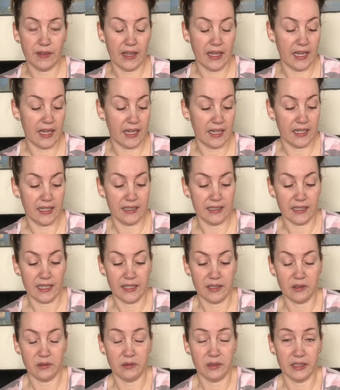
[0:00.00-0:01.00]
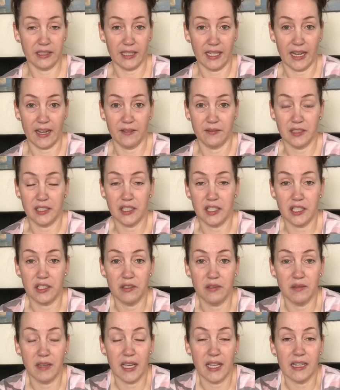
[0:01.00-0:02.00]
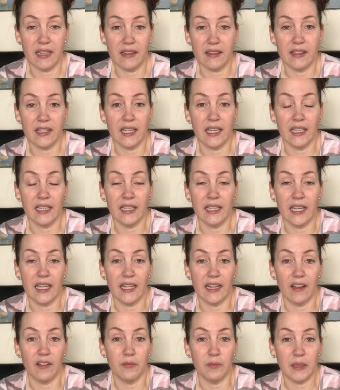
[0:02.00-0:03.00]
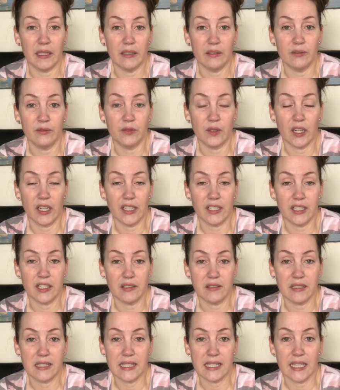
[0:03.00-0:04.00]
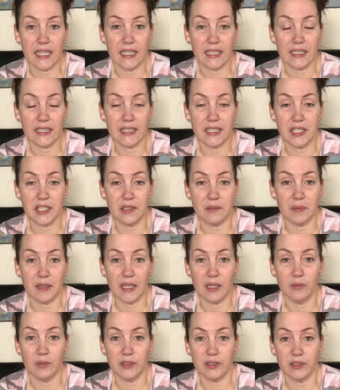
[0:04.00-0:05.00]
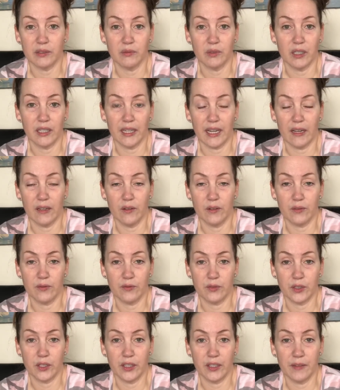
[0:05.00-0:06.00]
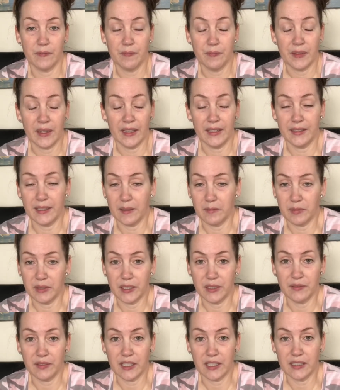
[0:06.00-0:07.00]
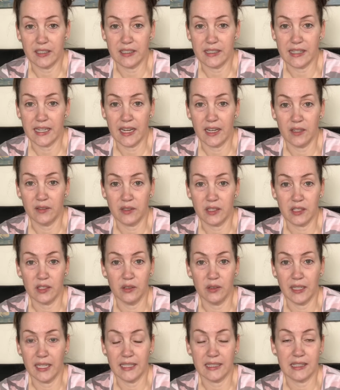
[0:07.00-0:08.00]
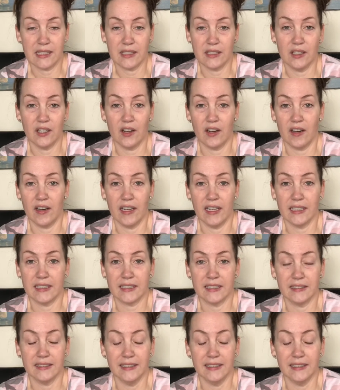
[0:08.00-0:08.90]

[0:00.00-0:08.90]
And I don't really have to do anything, and I've been far too sick to be able to work out for a number of years now. So it's not